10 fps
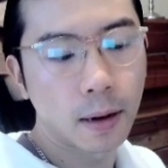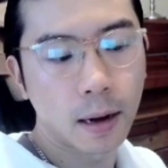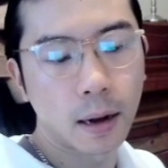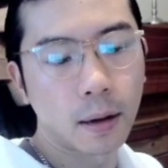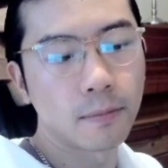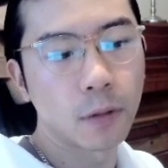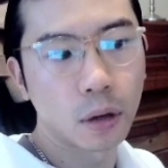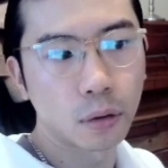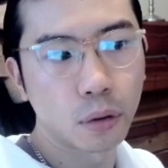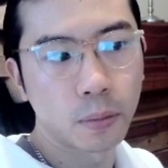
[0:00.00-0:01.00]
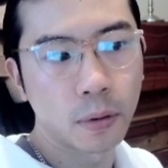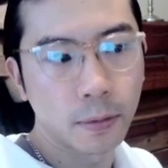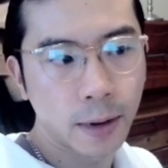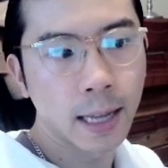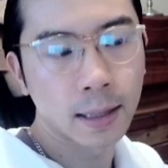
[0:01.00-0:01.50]
to
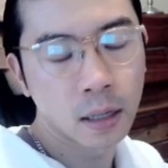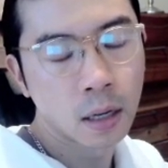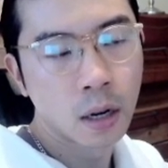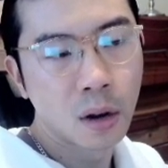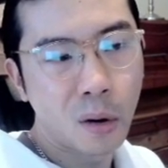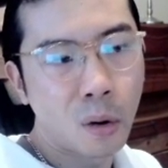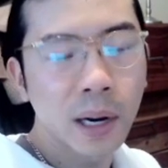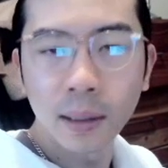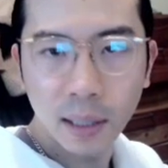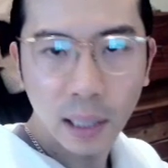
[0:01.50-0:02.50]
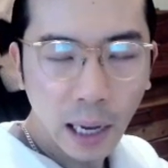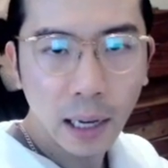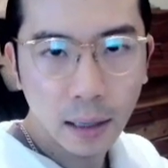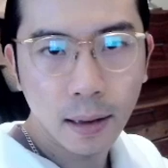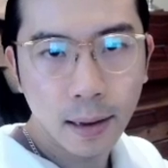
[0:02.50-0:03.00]
prevent or
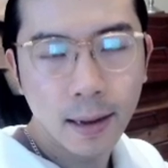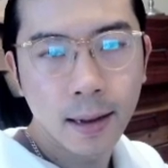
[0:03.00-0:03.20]
contain,